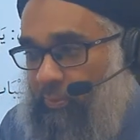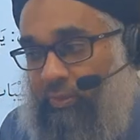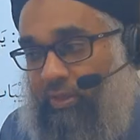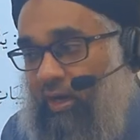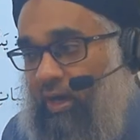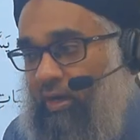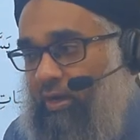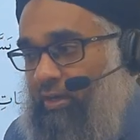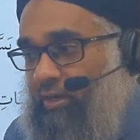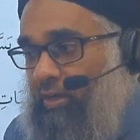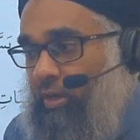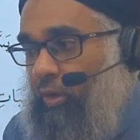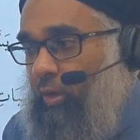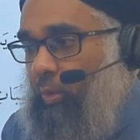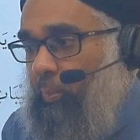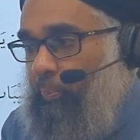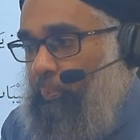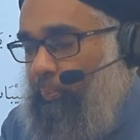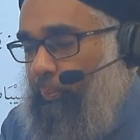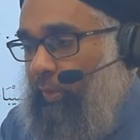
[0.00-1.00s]
We can't
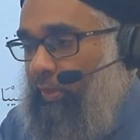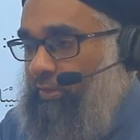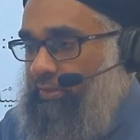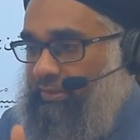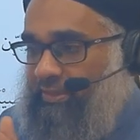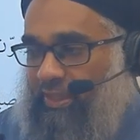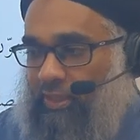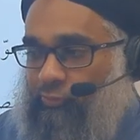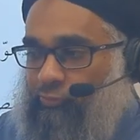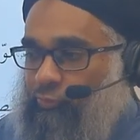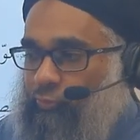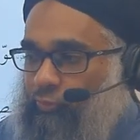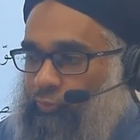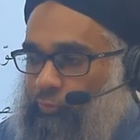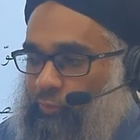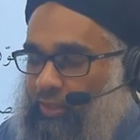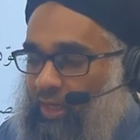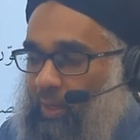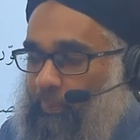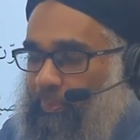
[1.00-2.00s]
put their rule,
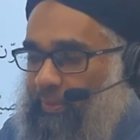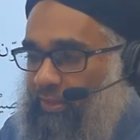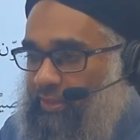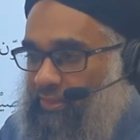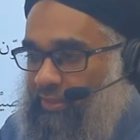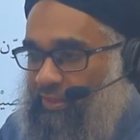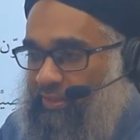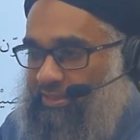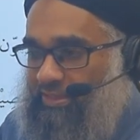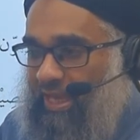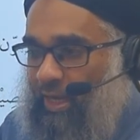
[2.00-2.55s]
we can't put their